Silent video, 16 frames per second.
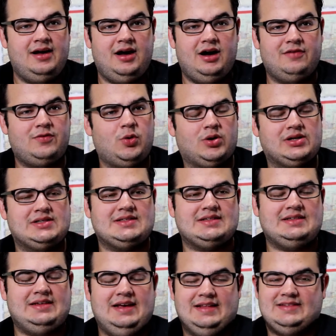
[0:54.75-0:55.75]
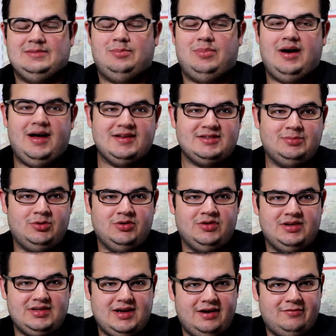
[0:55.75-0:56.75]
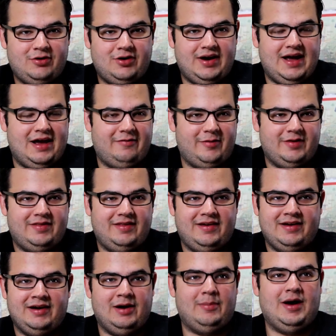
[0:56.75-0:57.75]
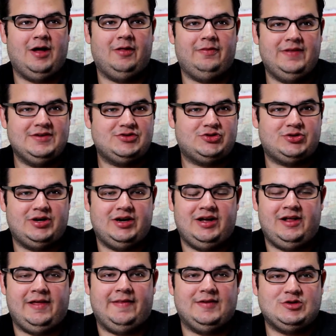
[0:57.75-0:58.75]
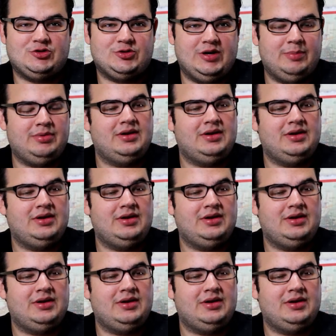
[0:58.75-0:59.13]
Of course, it's impossible to cover everything about this trail and the trip,